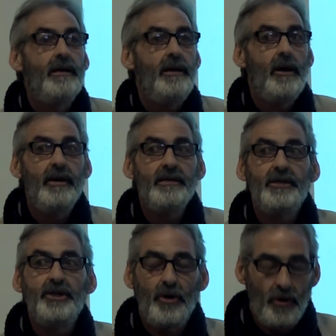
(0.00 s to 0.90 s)
No one's
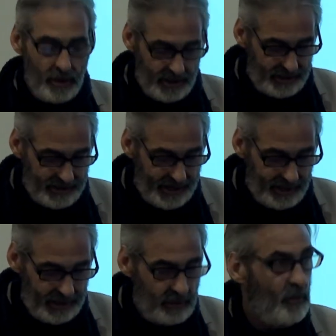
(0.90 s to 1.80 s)
sure
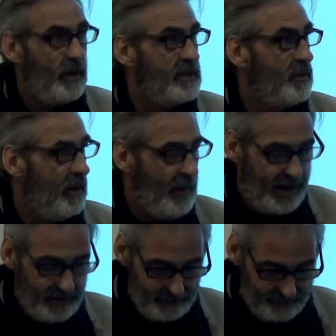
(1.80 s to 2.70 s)
exactly what it's all about.